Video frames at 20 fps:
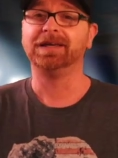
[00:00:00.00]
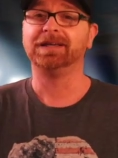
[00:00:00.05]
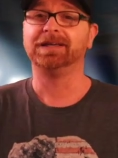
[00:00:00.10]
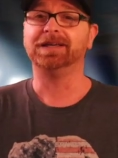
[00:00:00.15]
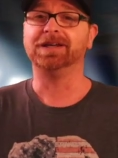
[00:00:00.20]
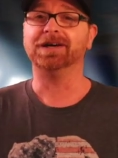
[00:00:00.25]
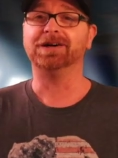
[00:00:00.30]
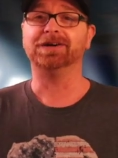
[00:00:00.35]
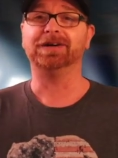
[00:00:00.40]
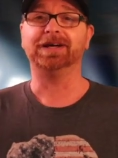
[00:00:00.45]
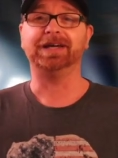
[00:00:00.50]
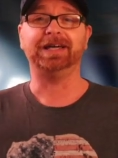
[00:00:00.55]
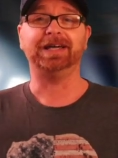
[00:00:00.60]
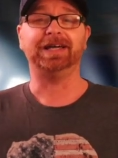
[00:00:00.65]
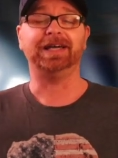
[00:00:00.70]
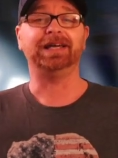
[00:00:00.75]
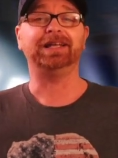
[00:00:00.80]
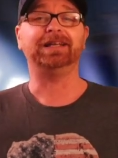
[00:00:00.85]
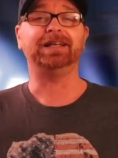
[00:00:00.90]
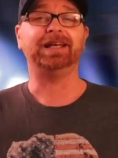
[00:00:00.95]
you know, it,
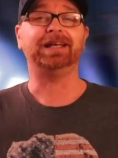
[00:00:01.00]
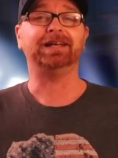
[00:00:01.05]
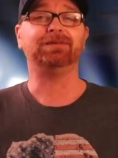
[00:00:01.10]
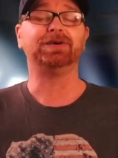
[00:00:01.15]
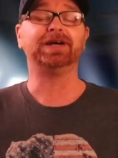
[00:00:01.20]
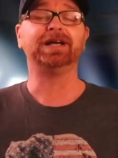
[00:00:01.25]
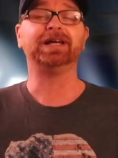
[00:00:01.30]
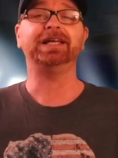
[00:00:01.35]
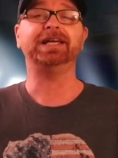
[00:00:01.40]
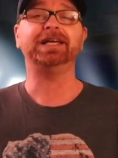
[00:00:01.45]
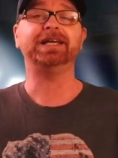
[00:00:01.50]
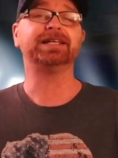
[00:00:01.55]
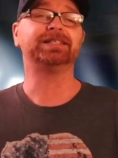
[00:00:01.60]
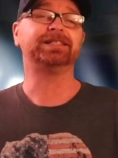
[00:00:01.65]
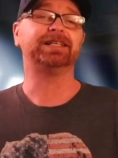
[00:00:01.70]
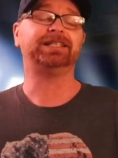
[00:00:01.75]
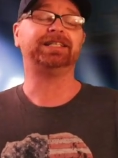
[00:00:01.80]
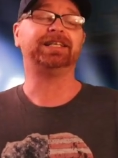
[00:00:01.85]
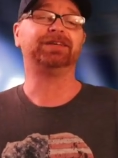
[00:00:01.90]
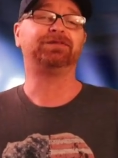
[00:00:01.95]
it, it really is
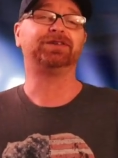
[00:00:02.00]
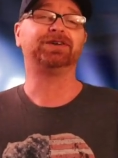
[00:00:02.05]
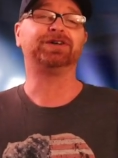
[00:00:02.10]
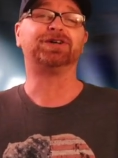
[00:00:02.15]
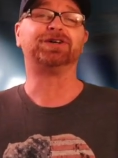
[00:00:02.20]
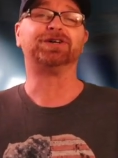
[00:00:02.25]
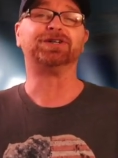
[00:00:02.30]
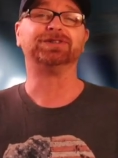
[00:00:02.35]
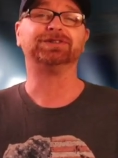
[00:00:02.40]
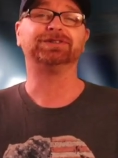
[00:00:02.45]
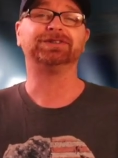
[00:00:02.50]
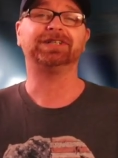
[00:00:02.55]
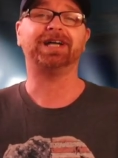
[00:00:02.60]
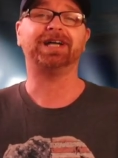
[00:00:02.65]
a difficult